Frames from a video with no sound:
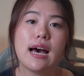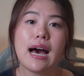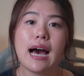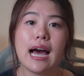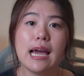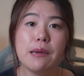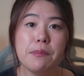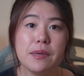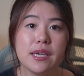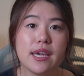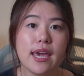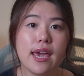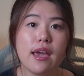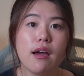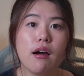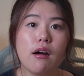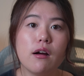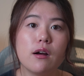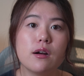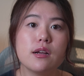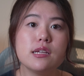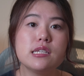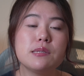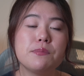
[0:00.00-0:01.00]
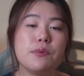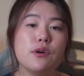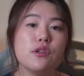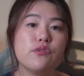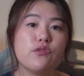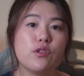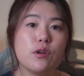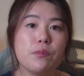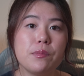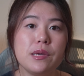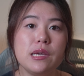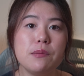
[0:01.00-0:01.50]
IBKR is built
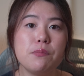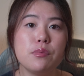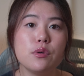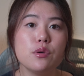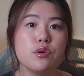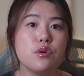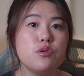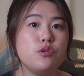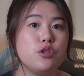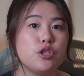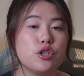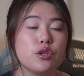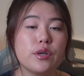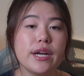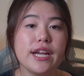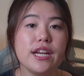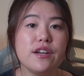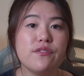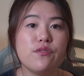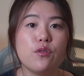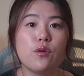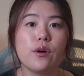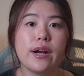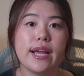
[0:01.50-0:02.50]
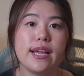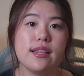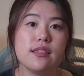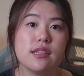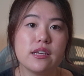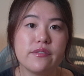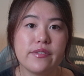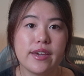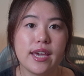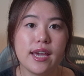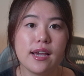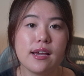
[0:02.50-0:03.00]
for people who trade for a
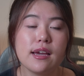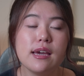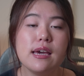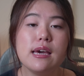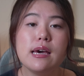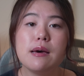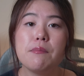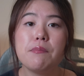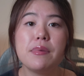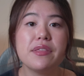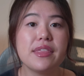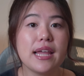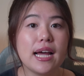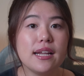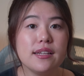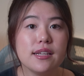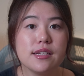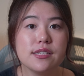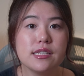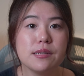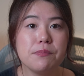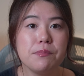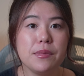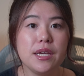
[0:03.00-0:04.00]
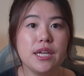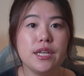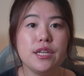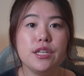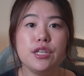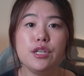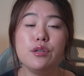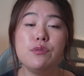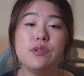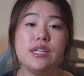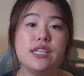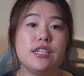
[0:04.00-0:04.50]
living, but that doesn't
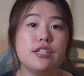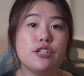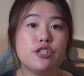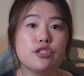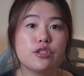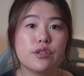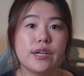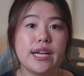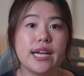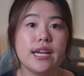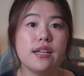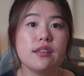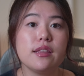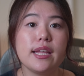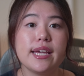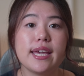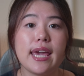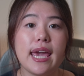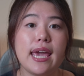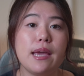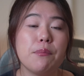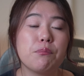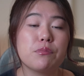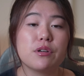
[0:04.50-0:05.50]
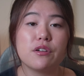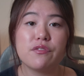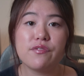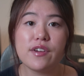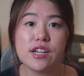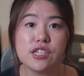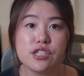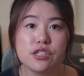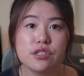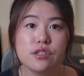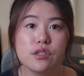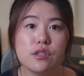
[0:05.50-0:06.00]
mean you need to trade like a
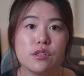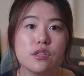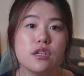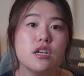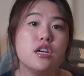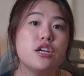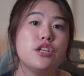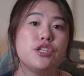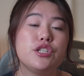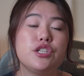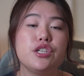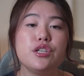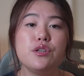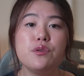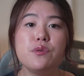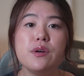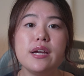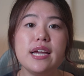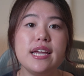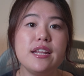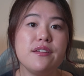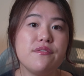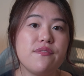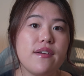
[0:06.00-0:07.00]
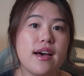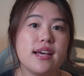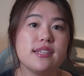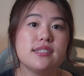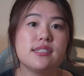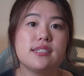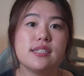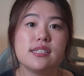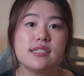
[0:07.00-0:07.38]
professional to invest